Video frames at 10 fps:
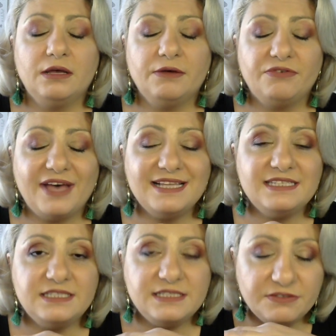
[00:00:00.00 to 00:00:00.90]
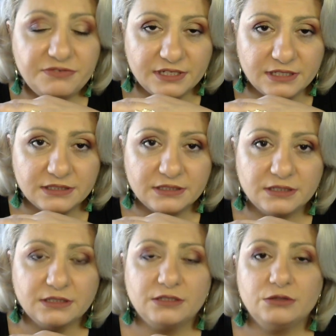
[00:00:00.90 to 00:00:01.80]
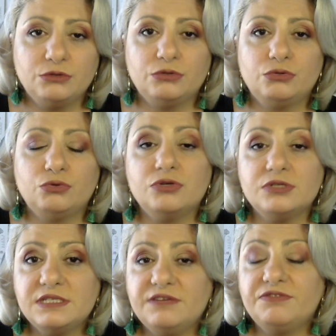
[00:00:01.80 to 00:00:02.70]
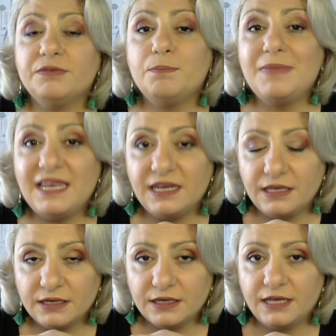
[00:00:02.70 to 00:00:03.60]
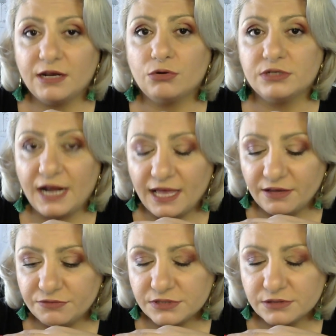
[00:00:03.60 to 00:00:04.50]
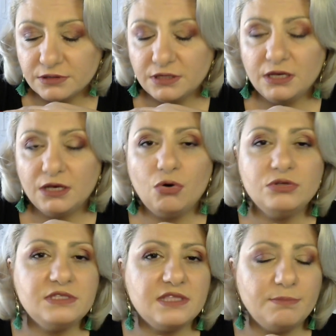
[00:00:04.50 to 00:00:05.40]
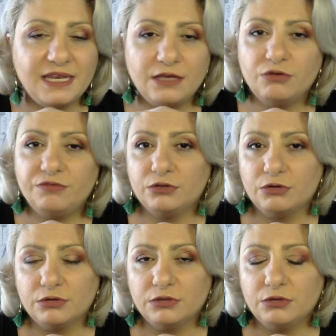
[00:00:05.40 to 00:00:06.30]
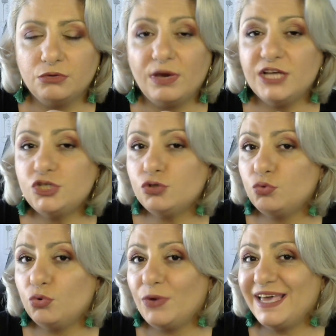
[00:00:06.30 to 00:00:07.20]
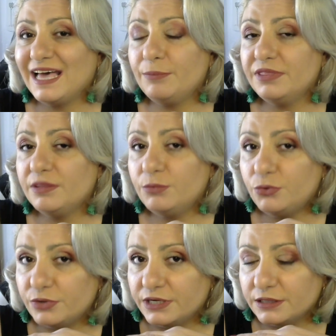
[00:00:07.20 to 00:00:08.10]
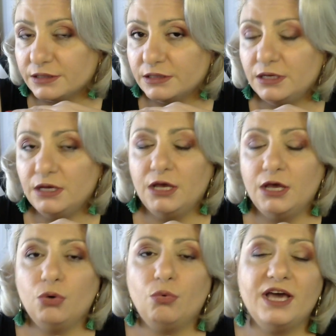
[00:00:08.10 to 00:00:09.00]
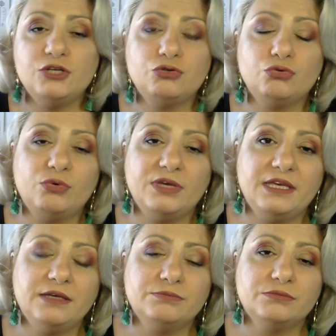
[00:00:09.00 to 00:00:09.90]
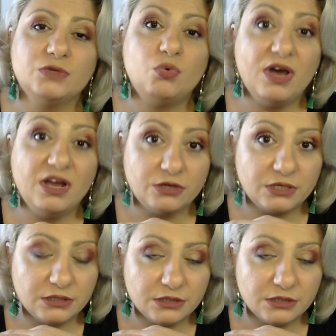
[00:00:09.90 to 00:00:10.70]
find it difficult to conceive meaning in our lives. What's the meaning of it all? Why should we wake up in the morning? Why should we work?